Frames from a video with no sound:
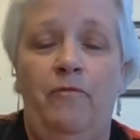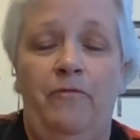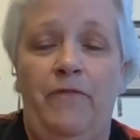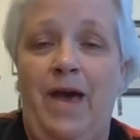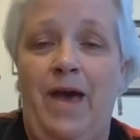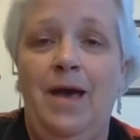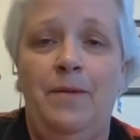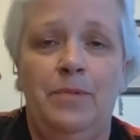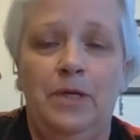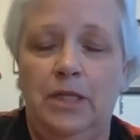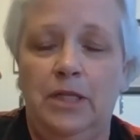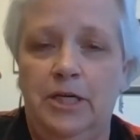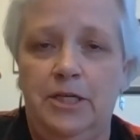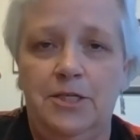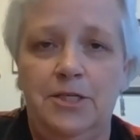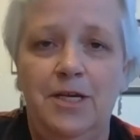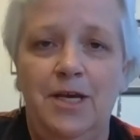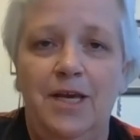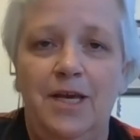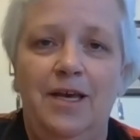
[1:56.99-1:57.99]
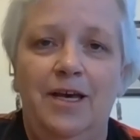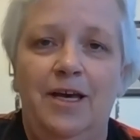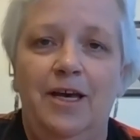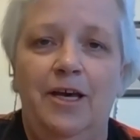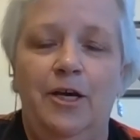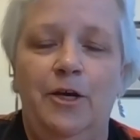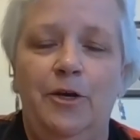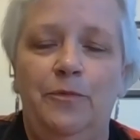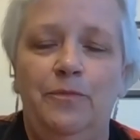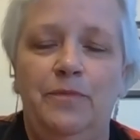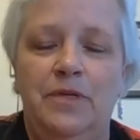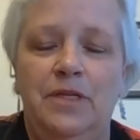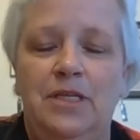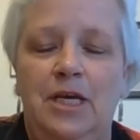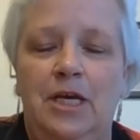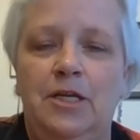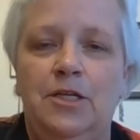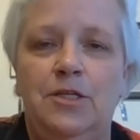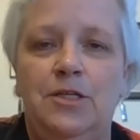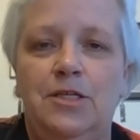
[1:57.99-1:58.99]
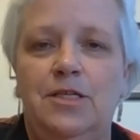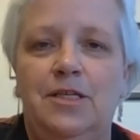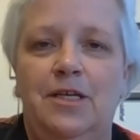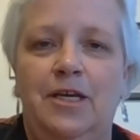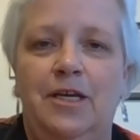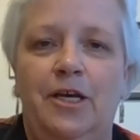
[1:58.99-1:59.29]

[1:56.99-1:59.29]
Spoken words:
fabulous tennis